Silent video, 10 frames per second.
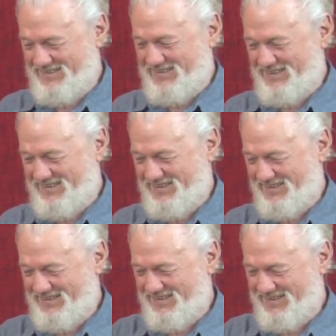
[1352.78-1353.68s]

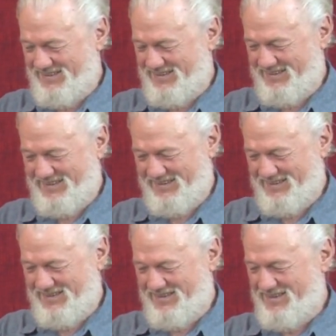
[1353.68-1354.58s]

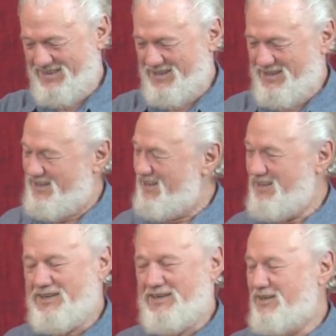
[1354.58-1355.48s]

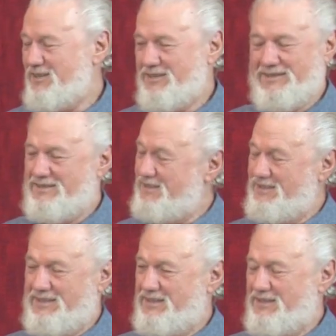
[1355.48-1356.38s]

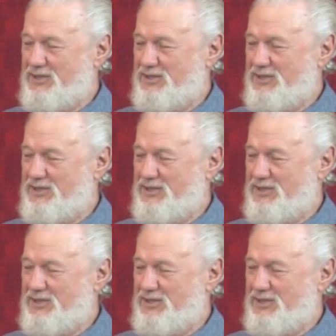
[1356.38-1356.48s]
The person shown says nothing.